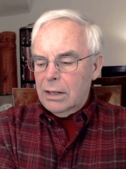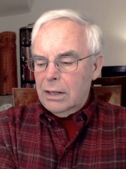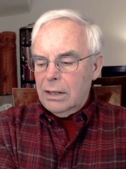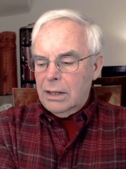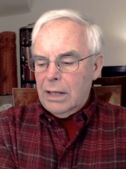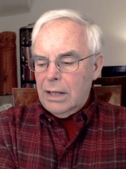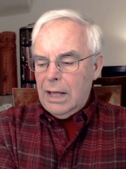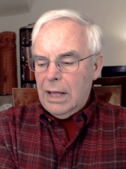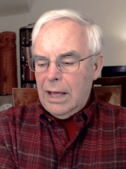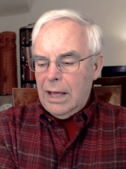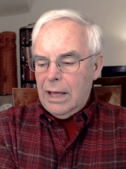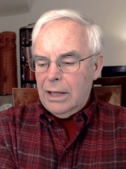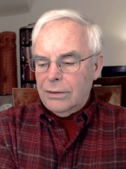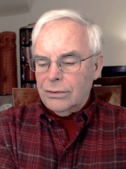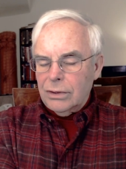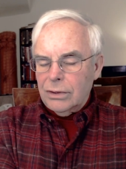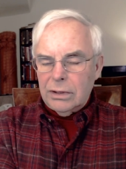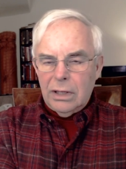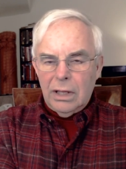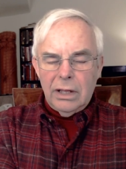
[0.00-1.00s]
and
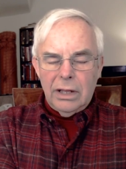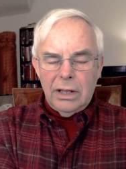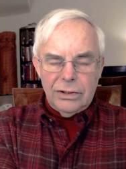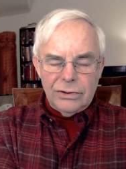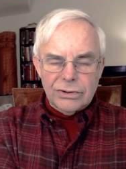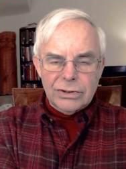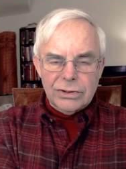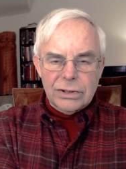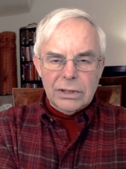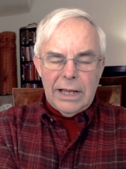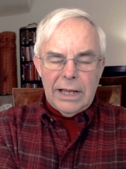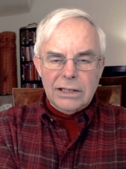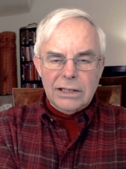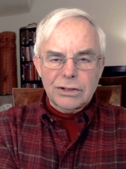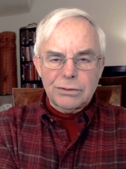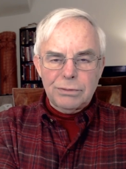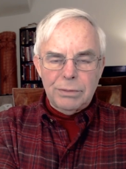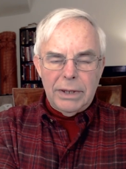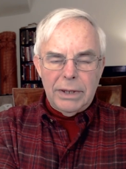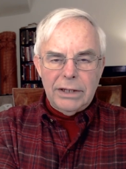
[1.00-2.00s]
his last
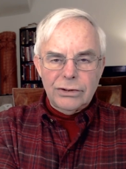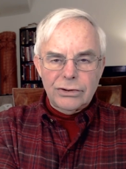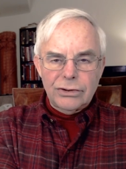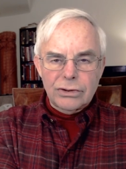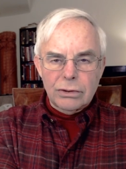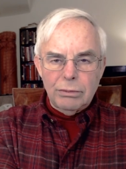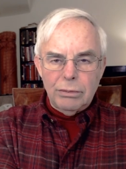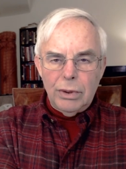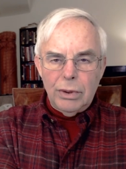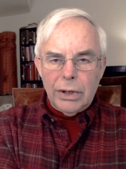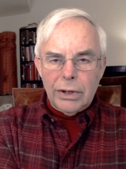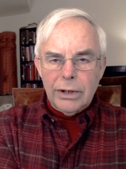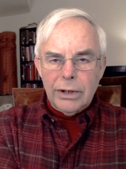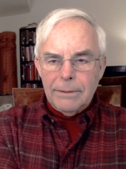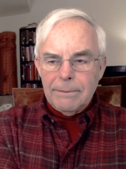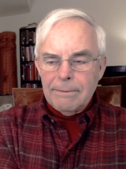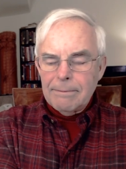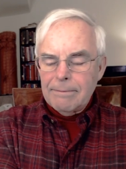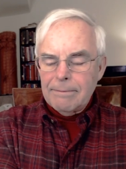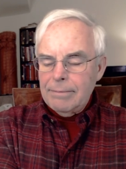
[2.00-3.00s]
major book.
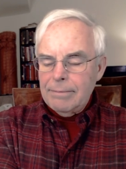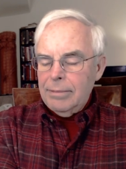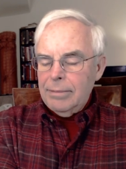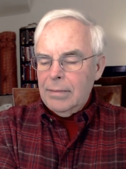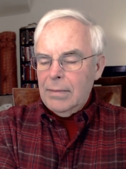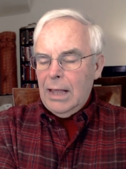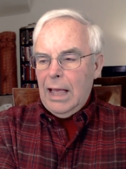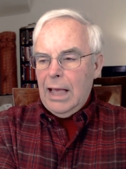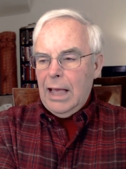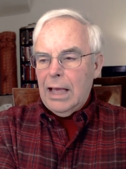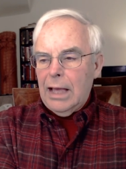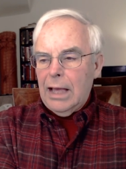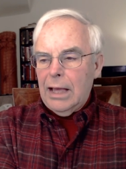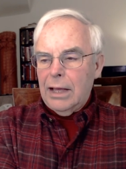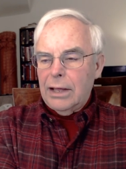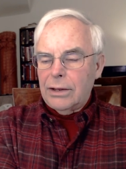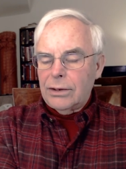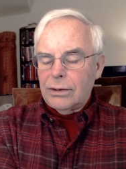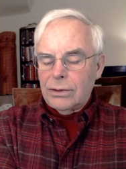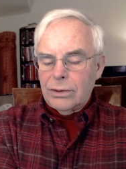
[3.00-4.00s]

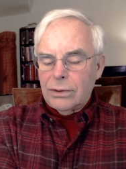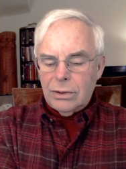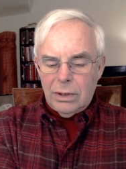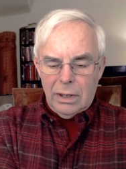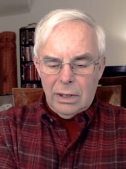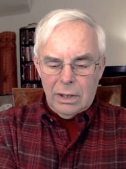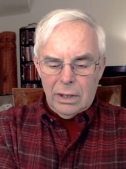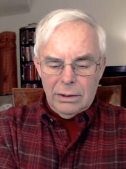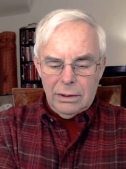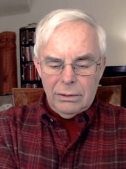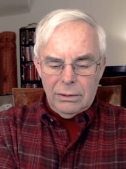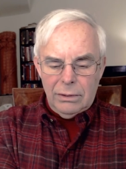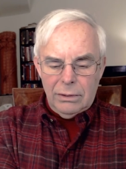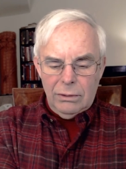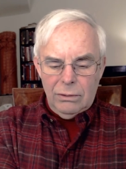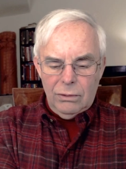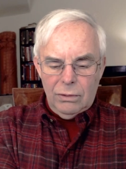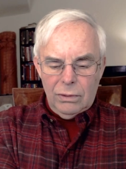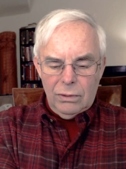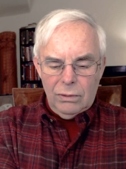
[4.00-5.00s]
And
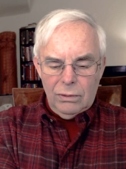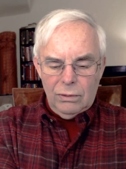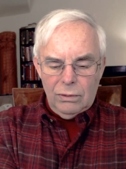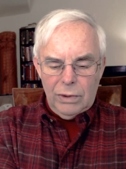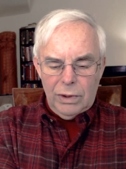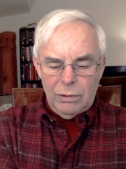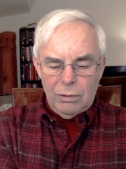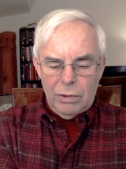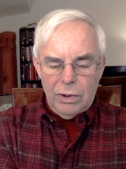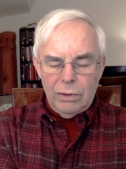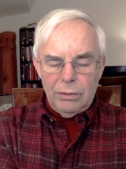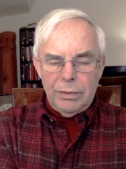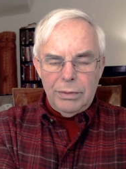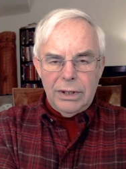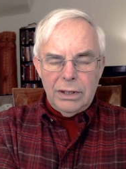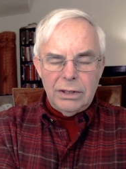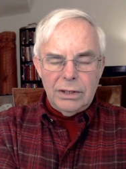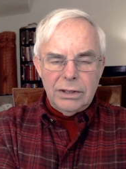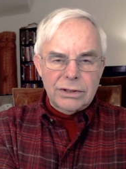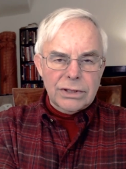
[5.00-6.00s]
we will
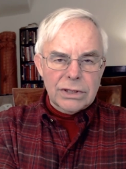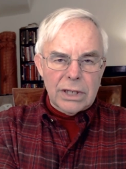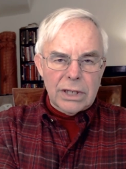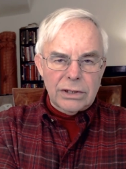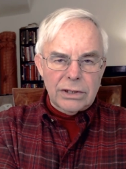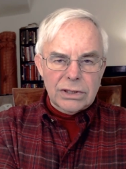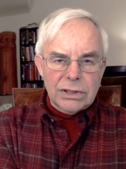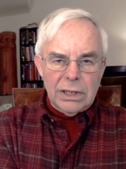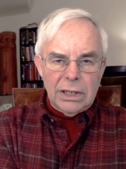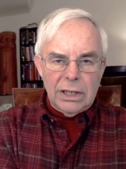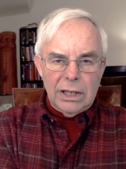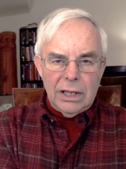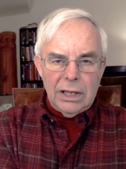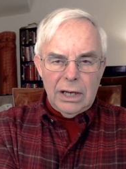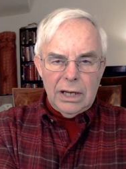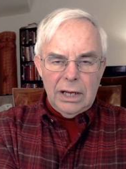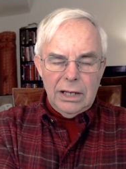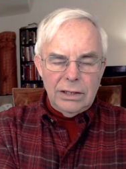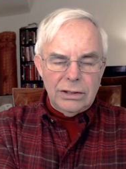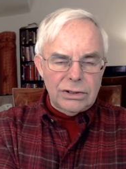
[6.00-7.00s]
be discussing
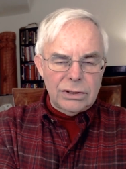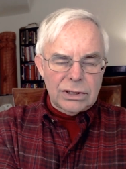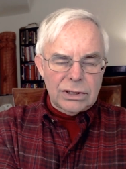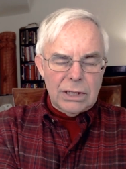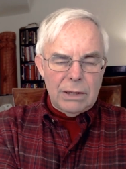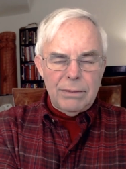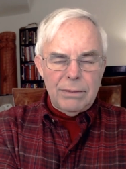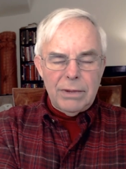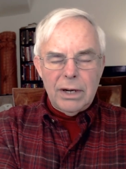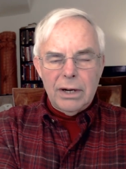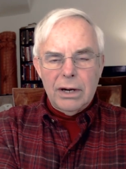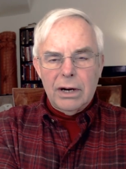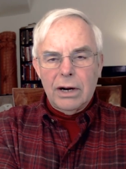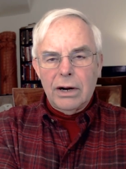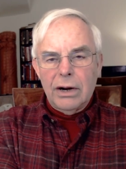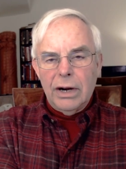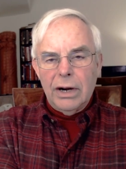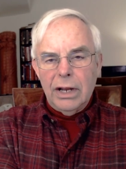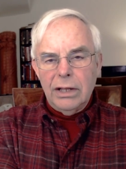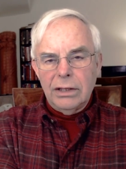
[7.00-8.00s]
it in
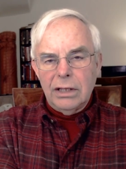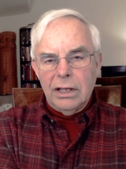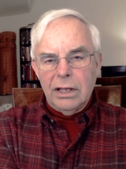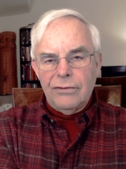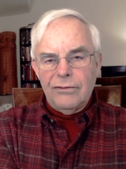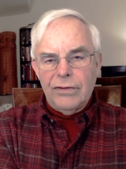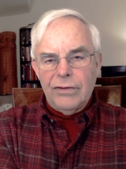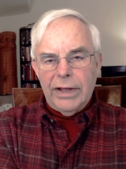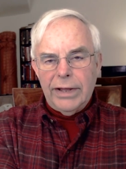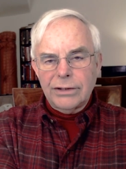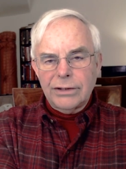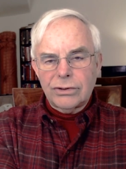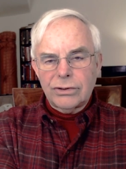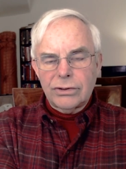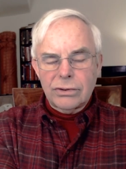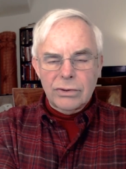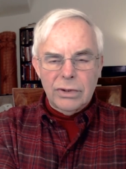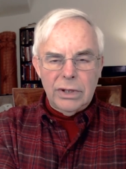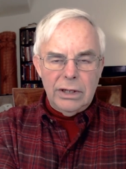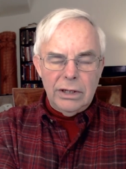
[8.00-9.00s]
seminar in the
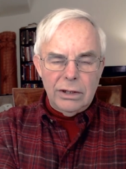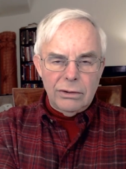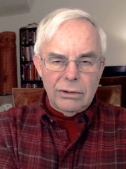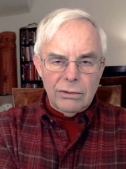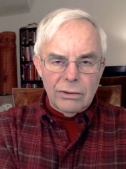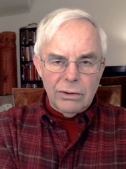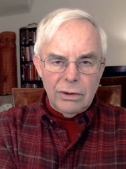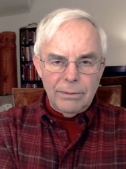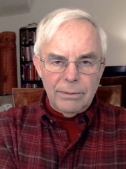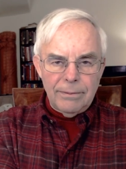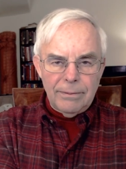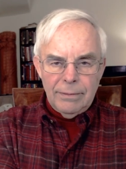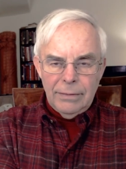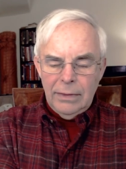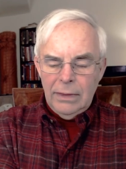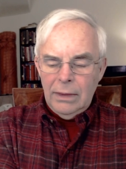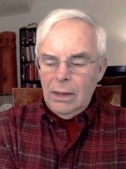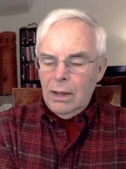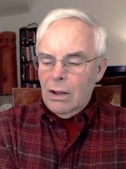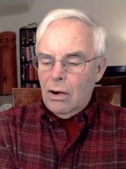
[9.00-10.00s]
advanced reading group
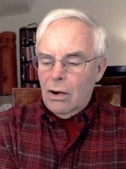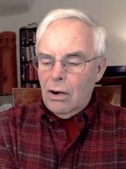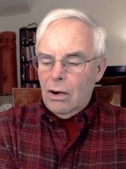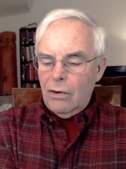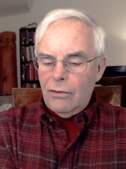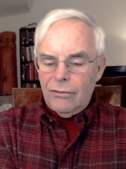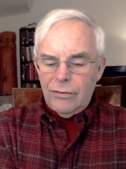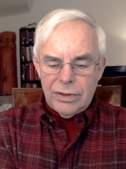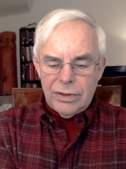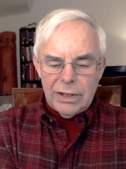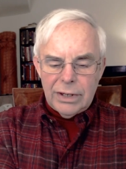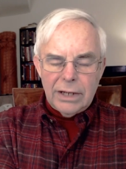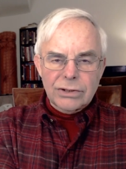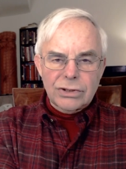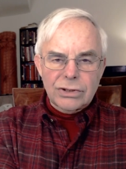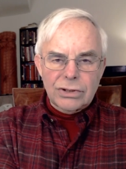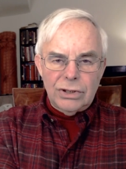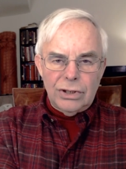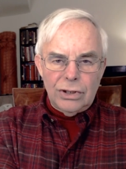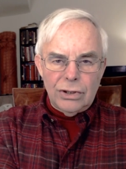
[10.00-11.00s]
over the
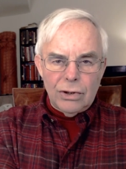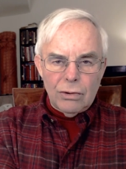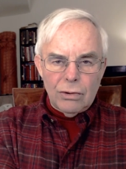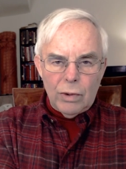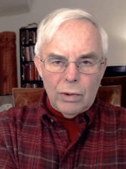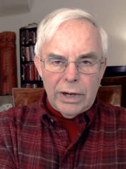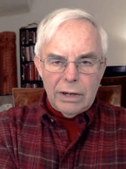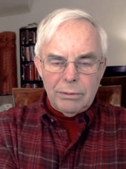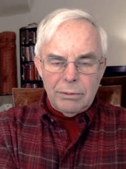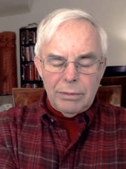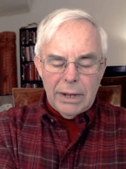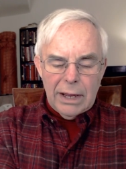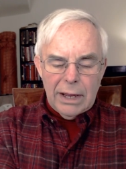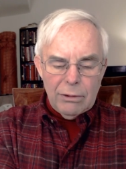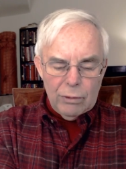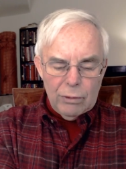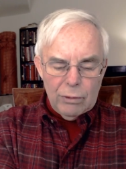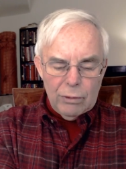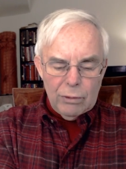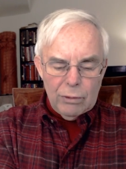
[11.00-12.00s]
next year, week by
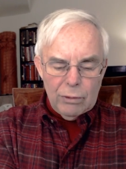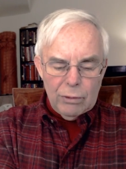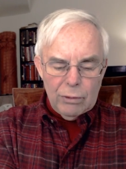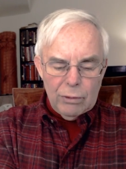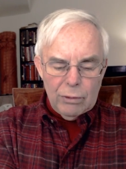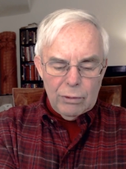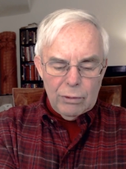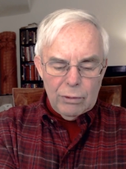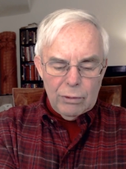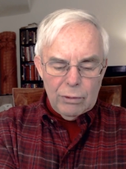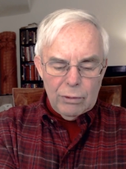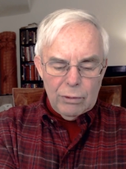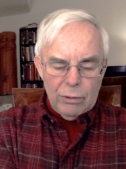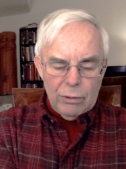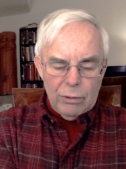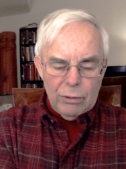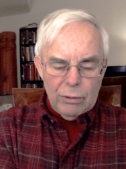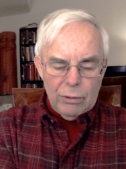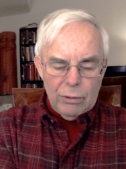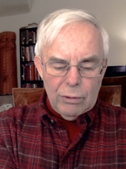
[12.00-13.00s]
week.
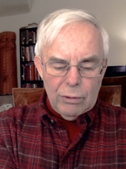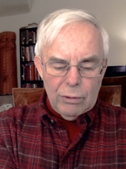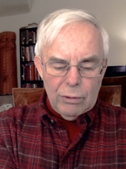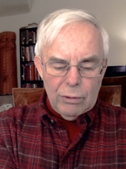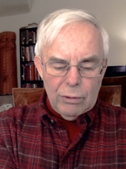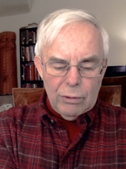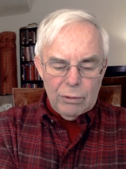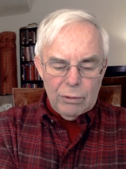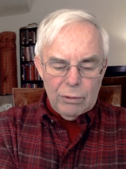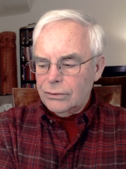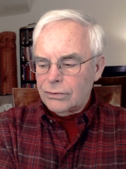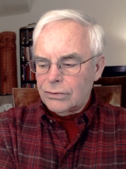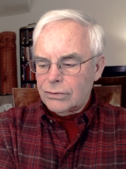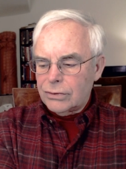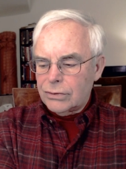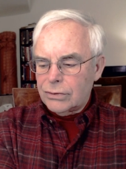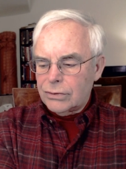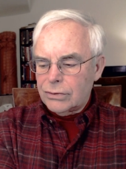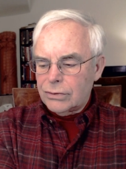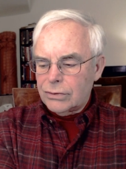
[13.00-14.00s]
And
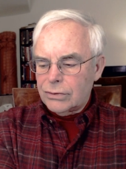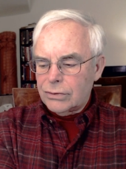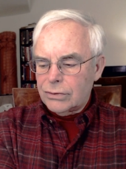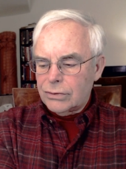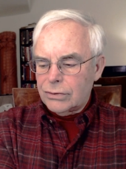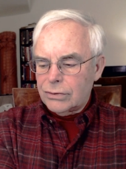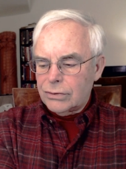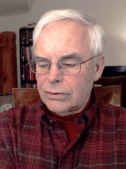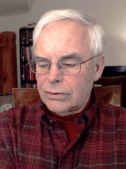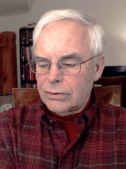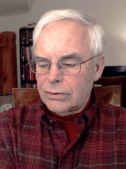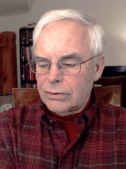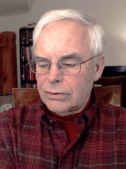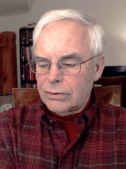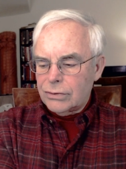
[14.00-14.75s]
so if